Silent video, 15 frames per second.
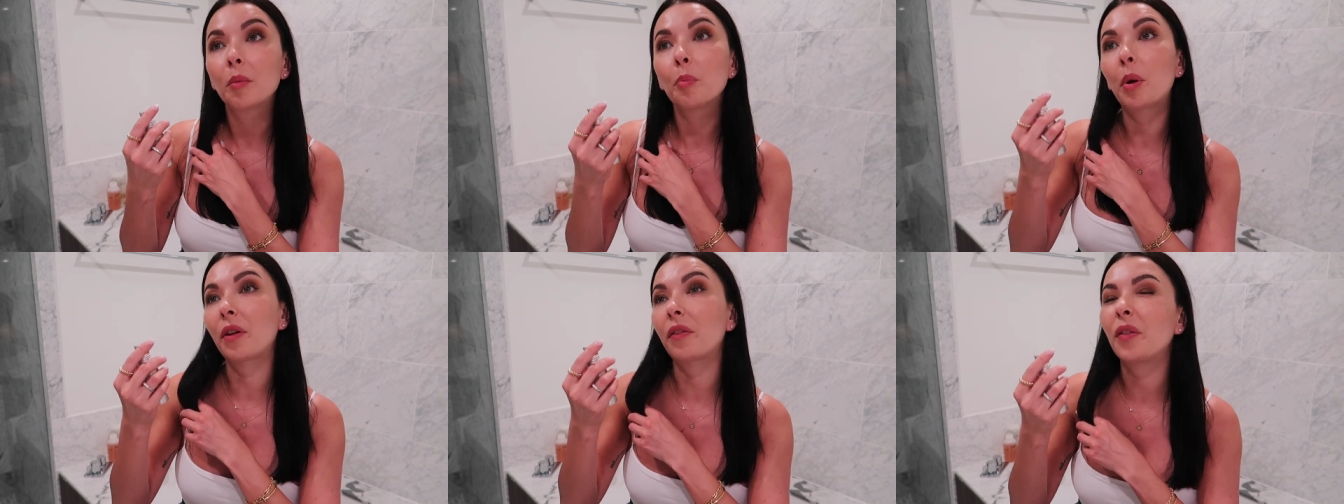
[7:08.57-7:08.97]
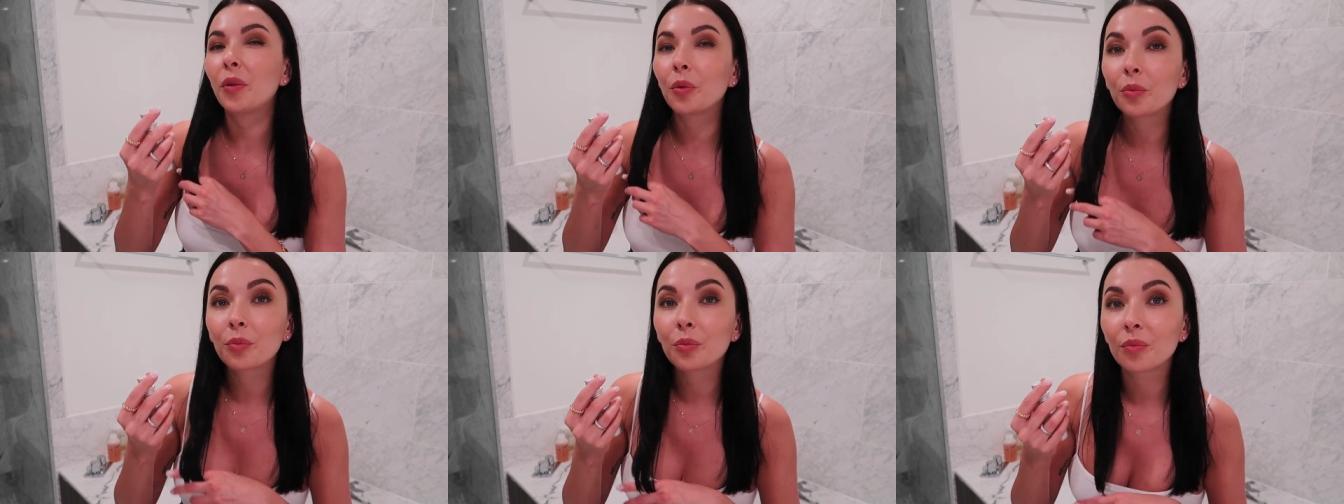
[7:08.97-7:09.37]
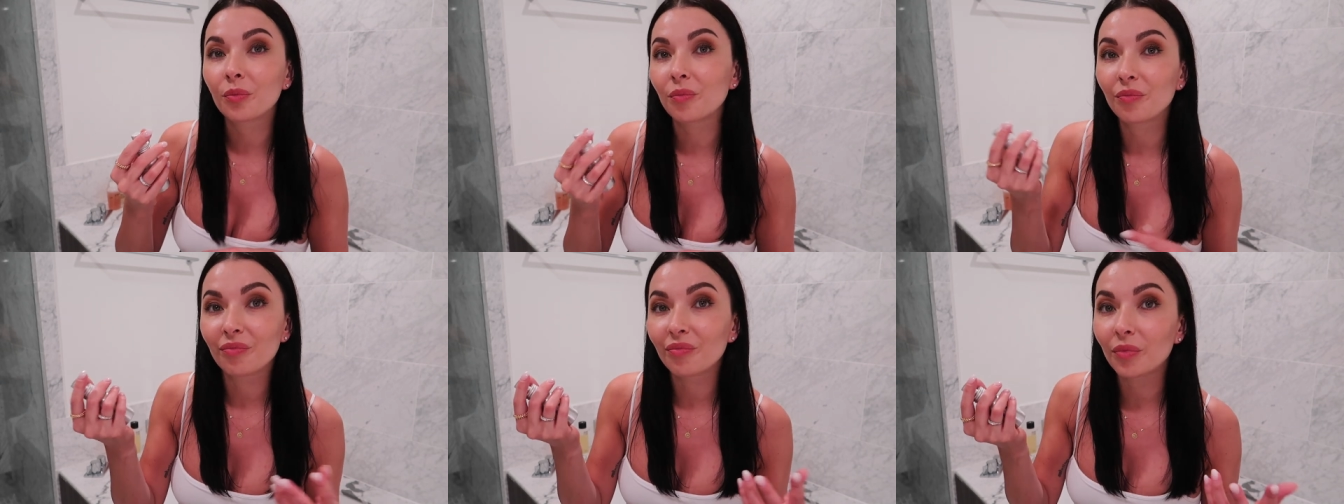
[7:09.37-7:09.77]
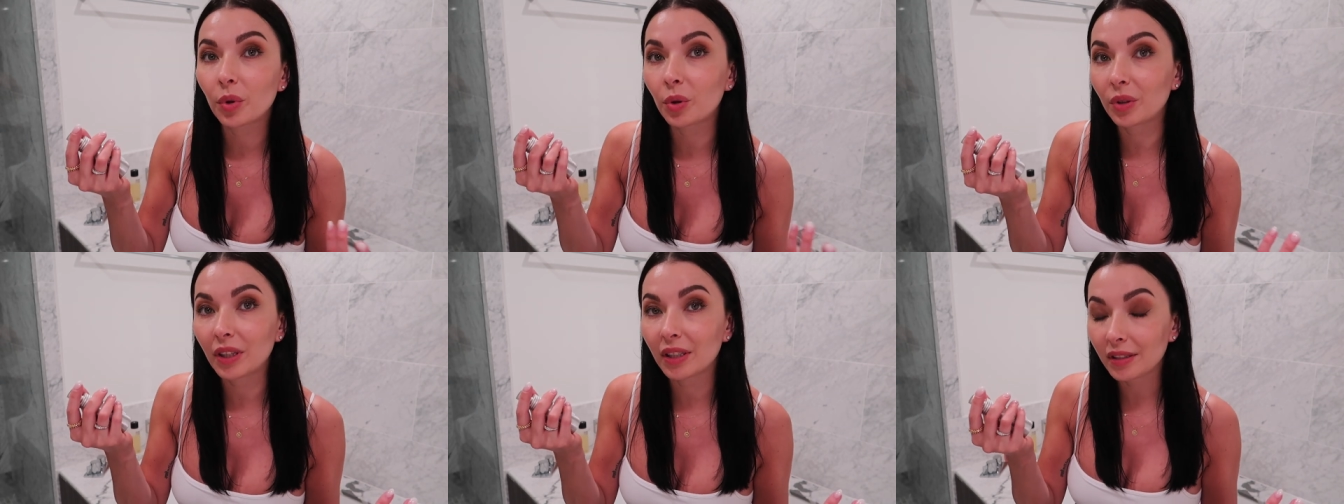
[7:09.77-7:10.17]
perfume
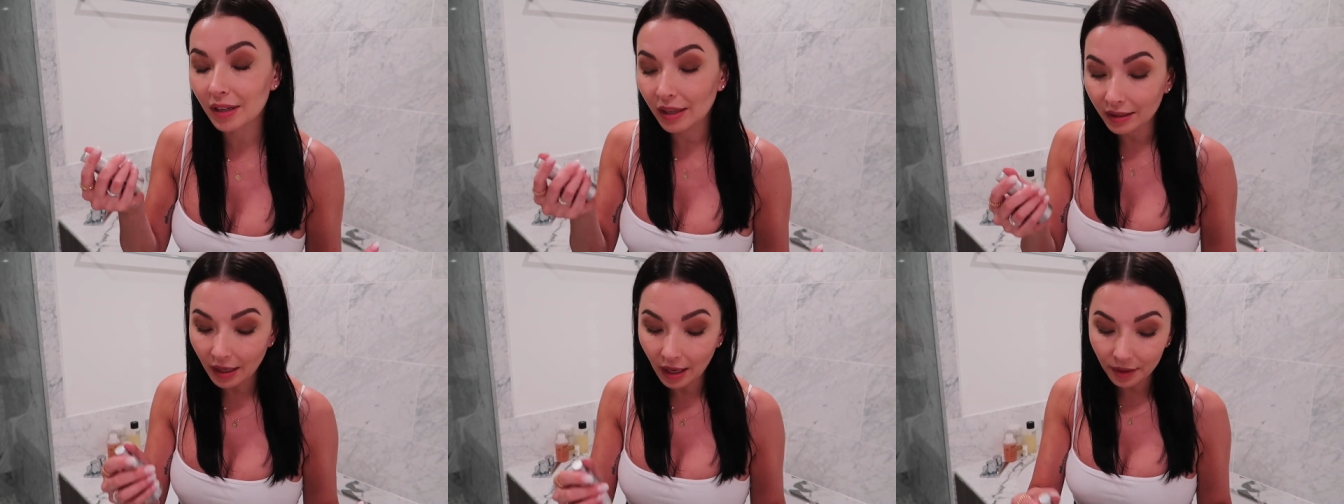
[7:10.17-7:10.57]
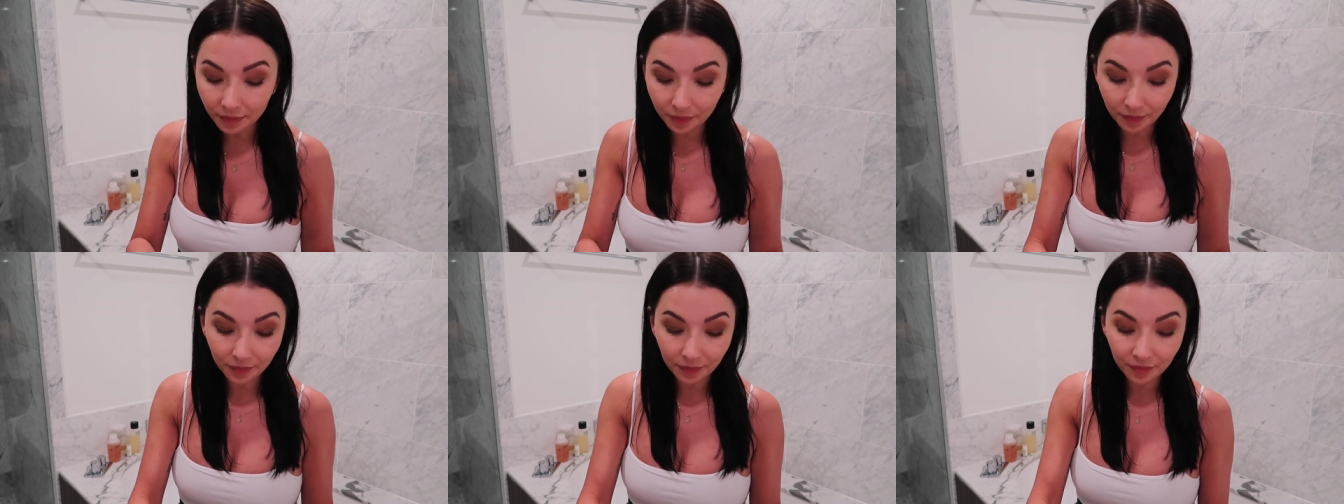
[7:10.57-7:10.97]
or things like that